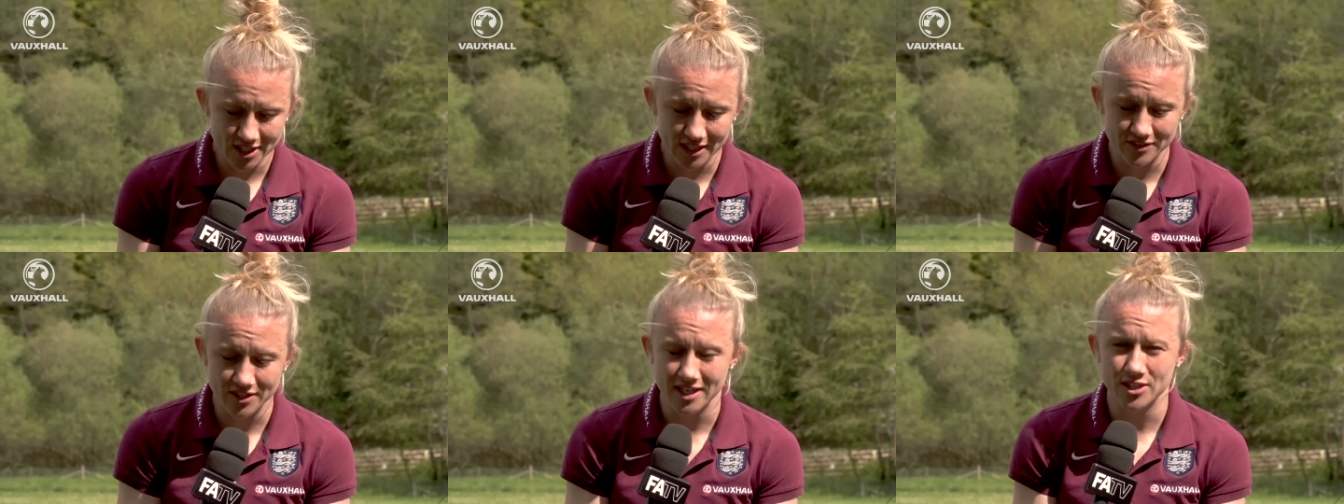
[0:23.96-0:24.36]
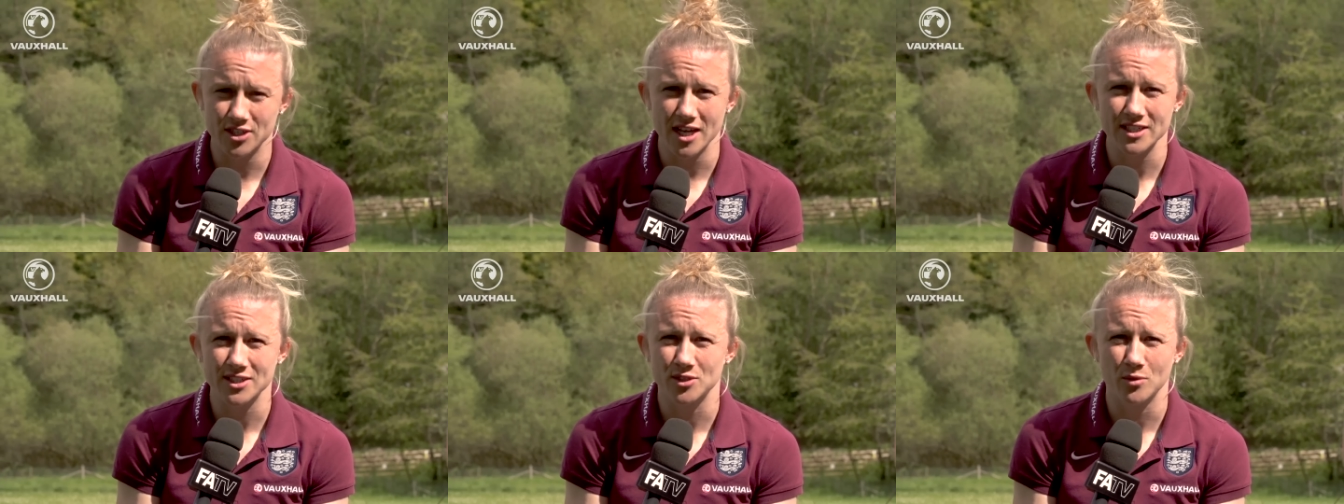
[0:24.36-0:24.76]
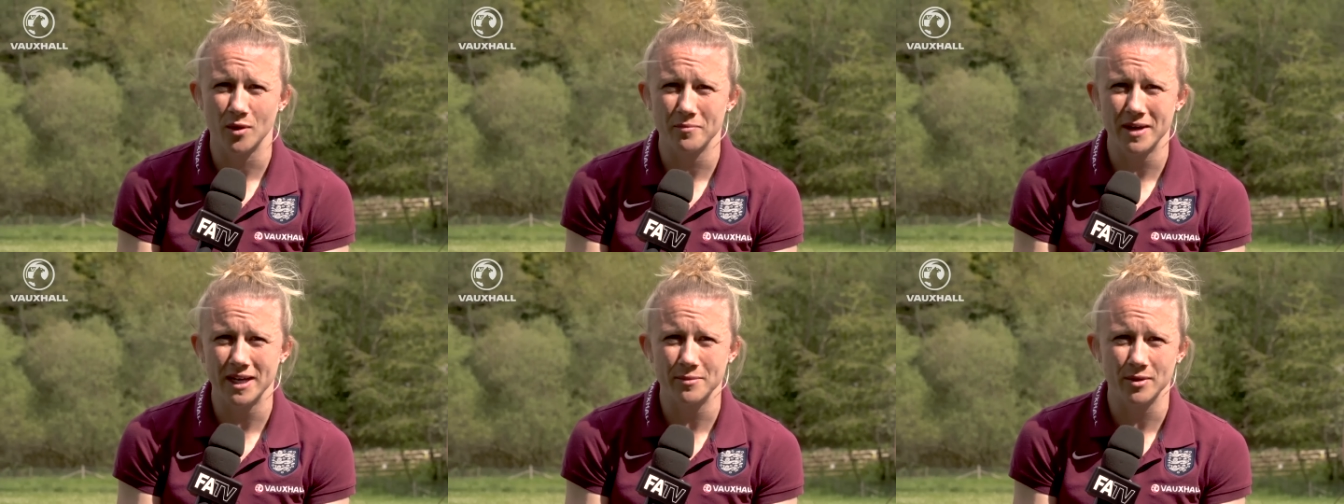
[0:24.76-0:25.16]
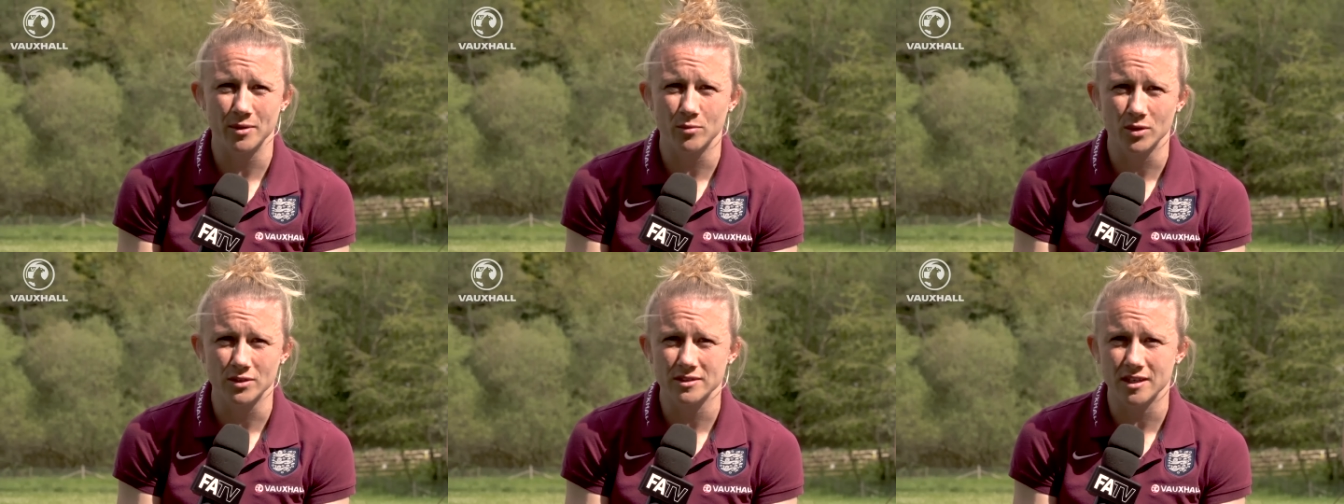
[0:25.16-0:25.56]
She gives it a gesture one
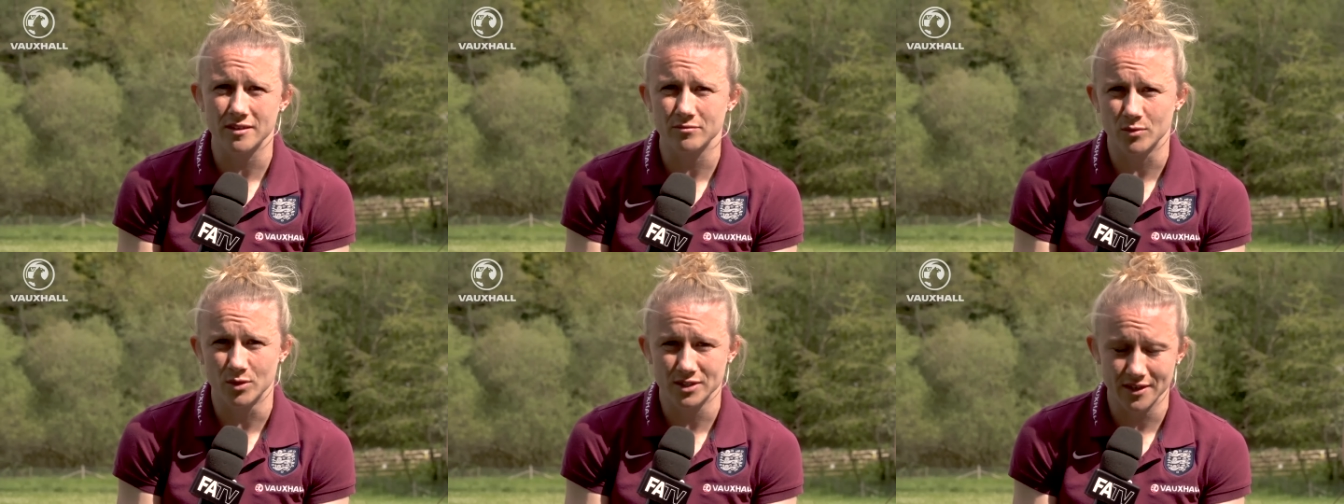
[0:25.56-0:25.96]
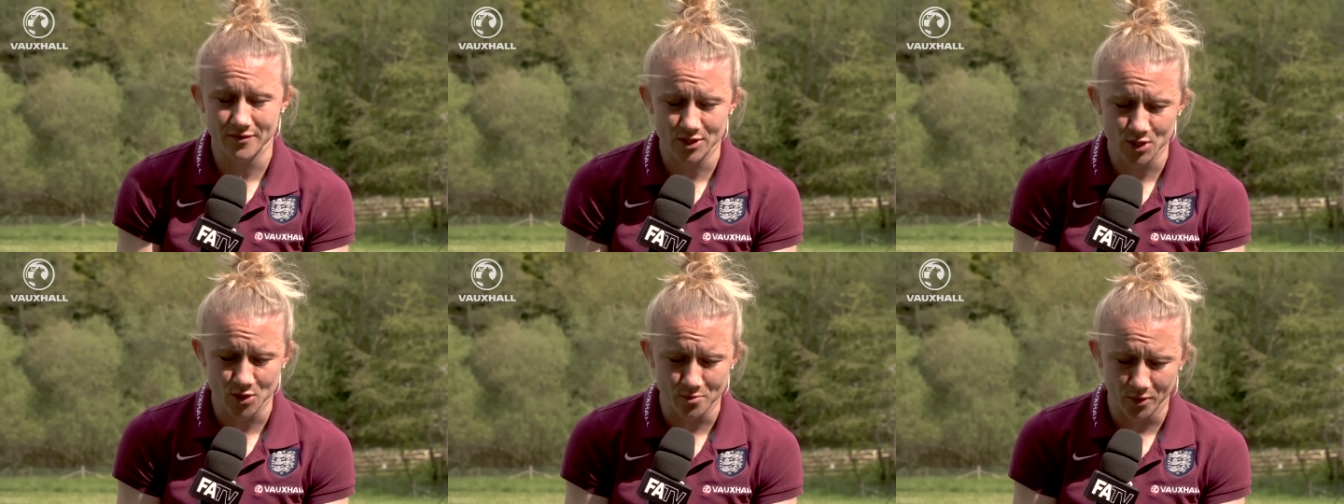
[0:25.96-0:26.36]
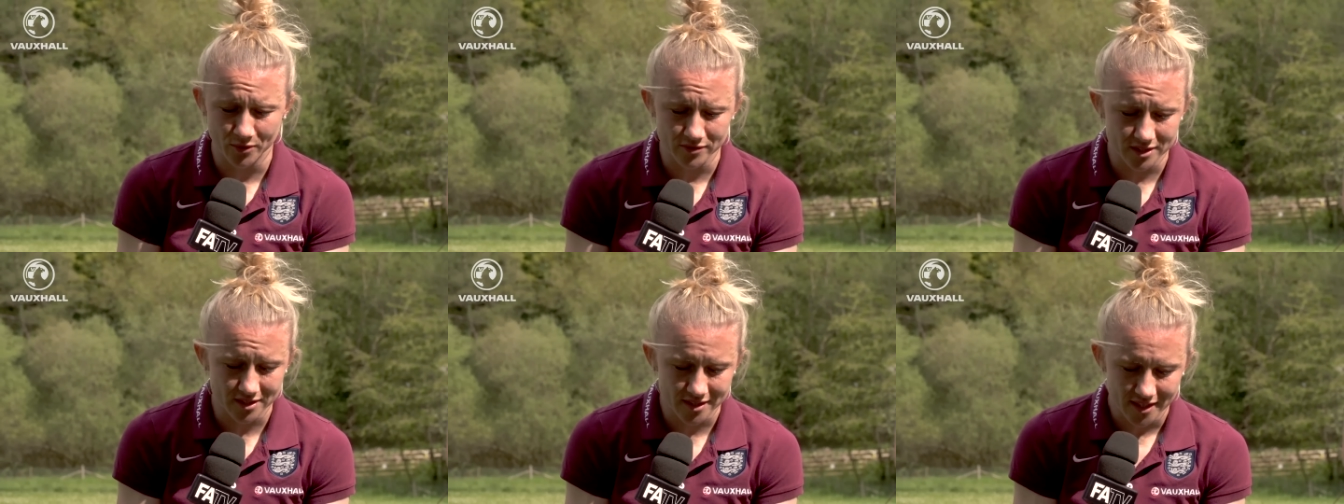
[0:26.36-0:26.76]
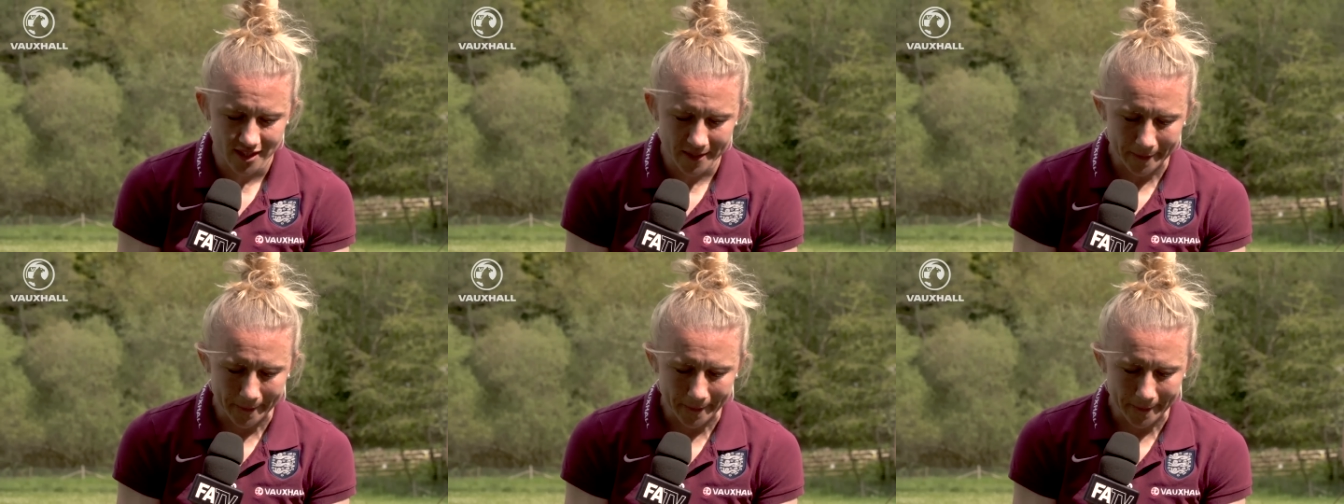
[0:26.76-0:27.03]
maybe once once every two months.